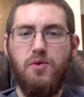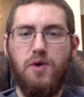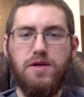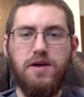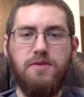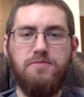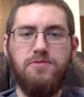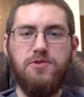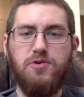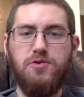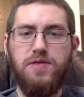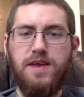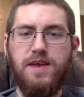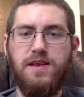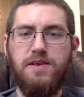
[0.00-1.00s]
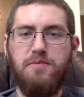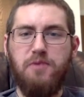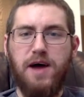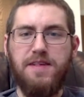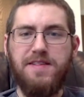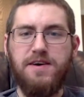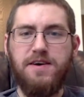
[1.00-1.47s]
Welcome to the
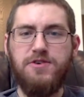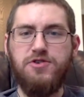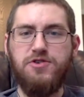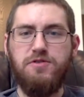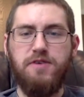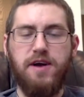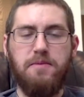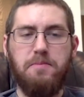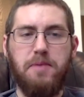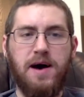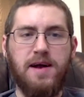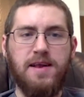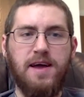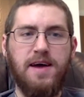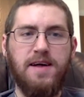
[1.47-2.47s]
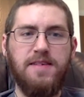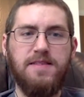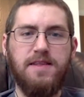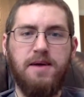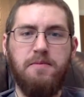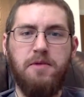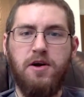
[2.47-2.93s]
Nebraska Shootaround
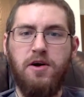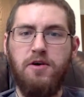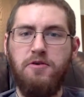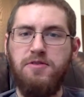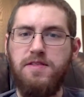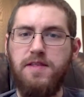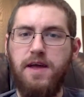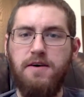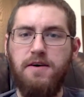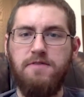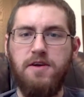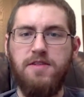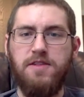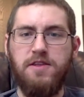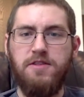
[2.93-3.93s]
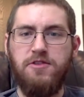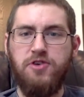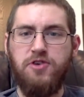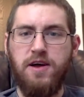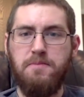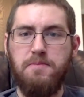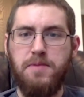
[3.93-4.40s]
Podcast. I'm your host, Hail Varsity's
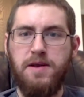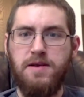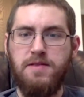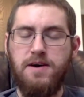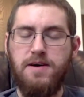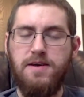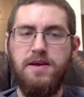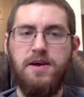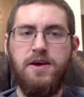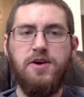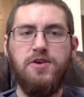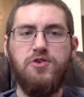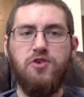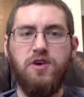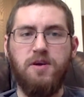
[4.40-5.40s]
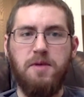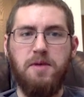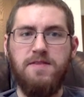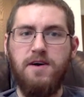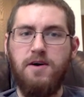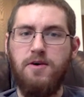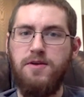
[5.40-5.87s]
Jacob Padilla. Joining me
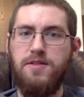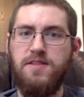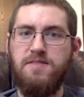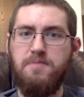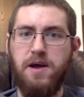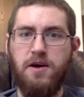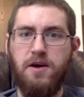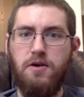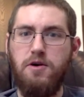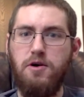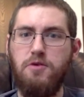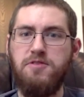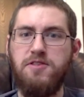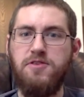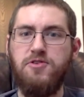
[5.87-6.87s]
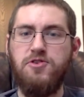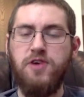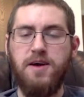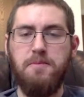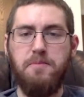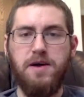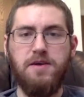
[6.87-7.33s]
as always is my co-host,
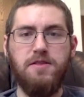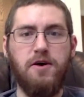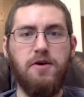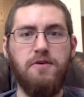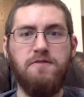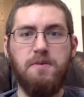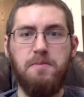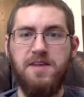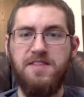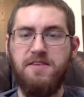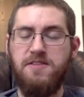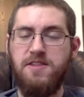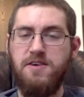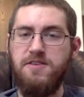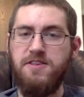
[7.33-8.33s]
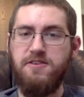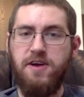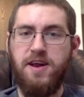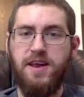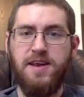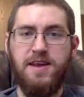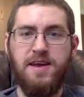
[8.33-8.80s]
Jacob Bigelow from Huskers
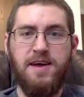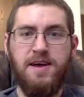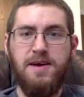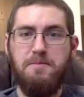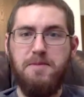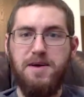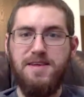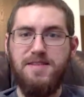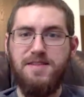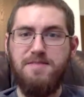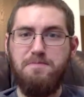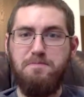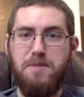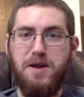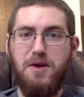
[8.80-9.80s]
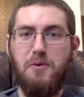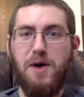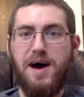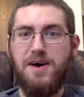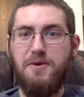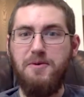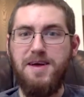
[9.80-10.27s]
Illustrated. Biggs, it's been a
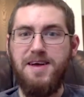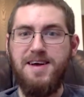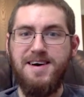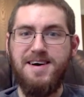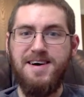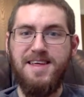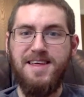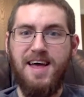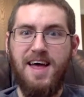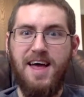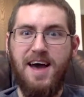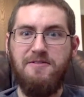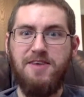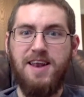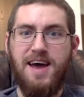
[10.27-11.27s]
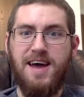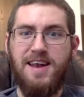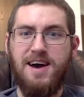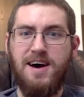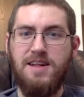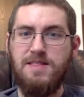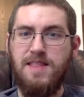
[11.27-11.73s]
while. We uh, haven't
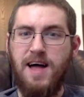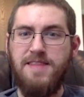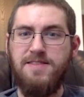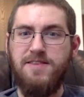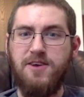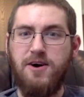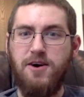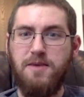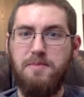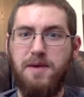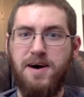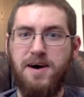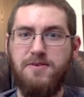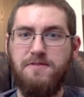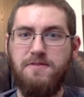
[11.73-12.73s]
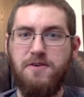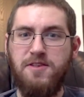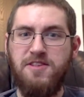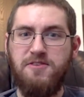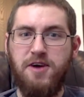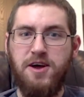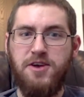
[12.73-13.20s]
had a lot to talk about a
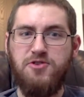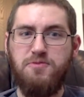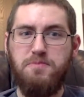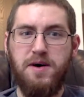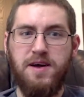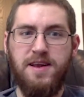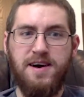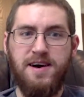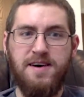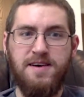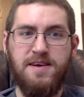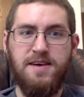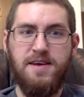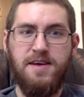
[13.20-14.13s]
stretch, but uh,